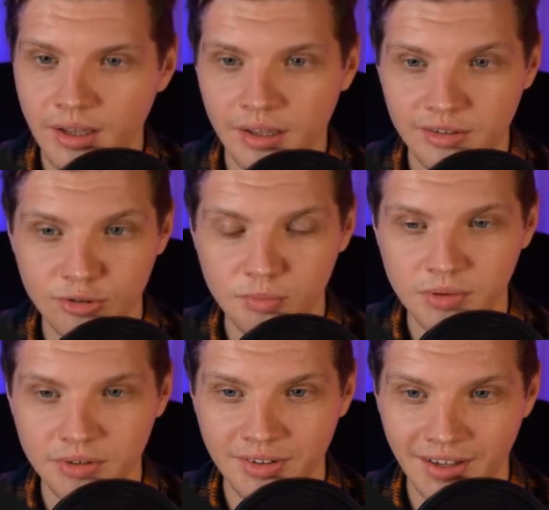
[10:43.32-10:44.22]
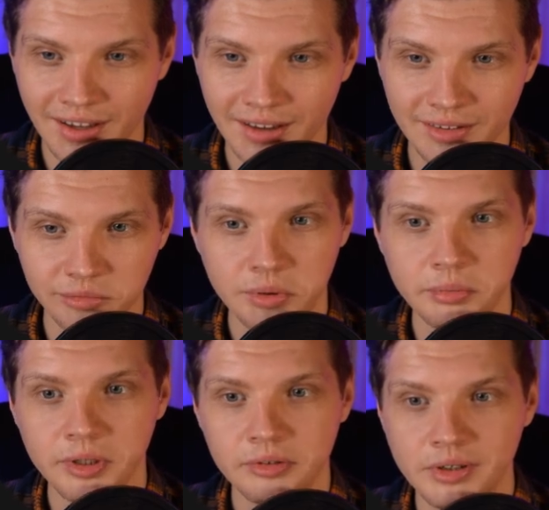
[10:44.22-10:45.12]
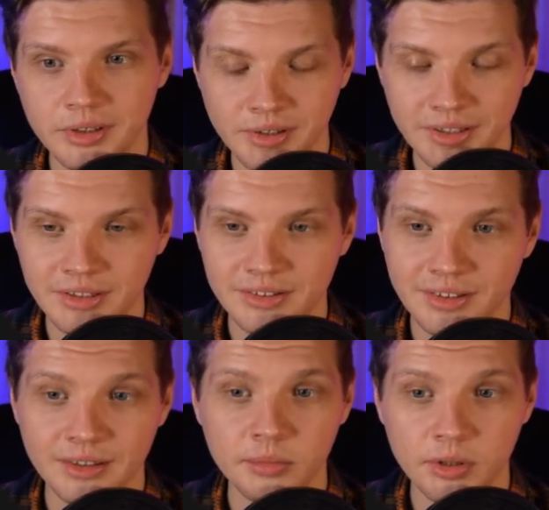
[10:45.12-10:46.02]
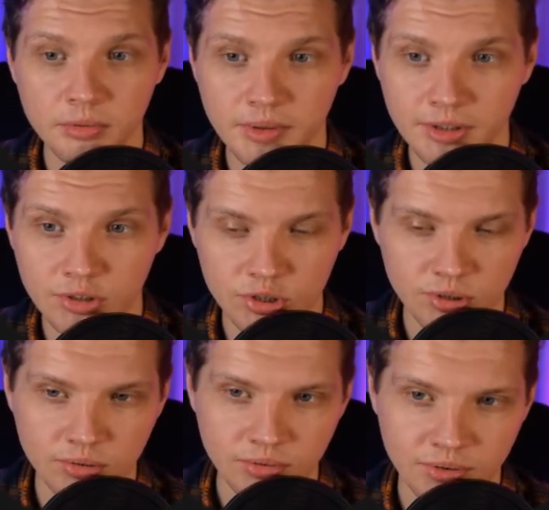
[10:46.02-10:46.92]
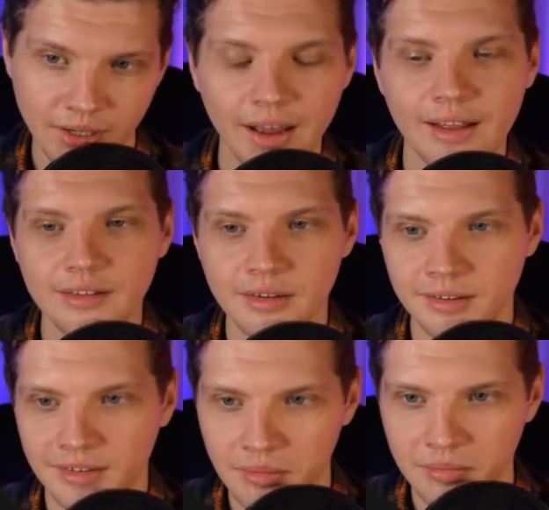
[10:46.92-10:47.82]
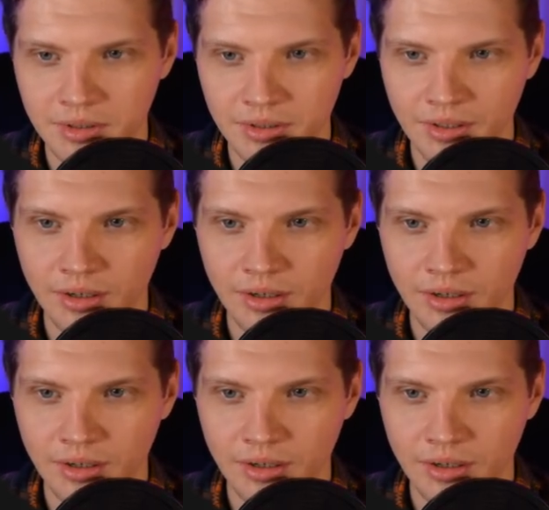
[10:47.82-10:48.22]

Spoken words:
And Drupal 10 will be released in between June and December